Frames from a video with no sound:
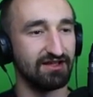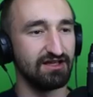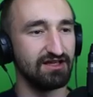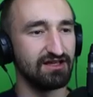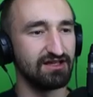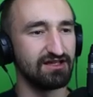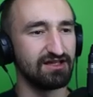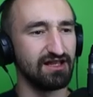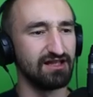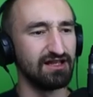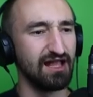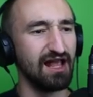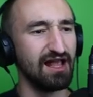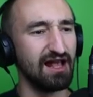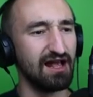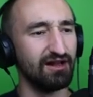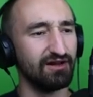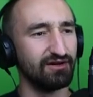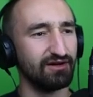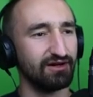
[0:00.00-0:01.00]

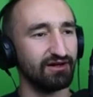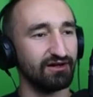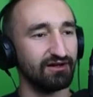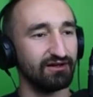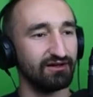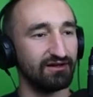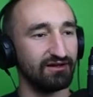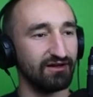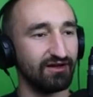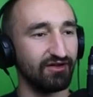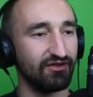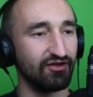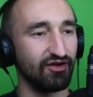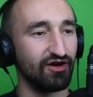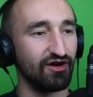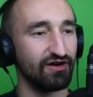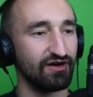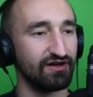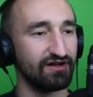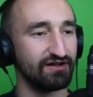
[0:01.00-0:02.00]
Yeah. Oh, it's
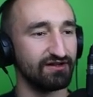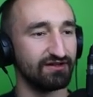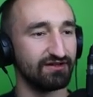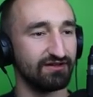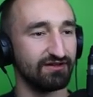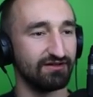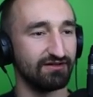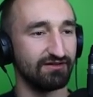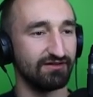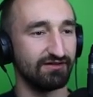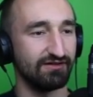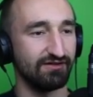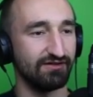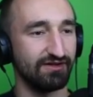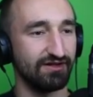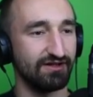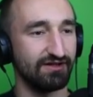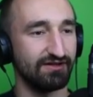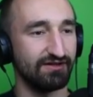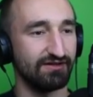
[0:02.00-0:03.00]
hard.
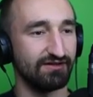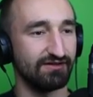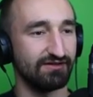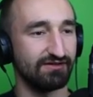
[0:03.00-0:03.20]
Hold on.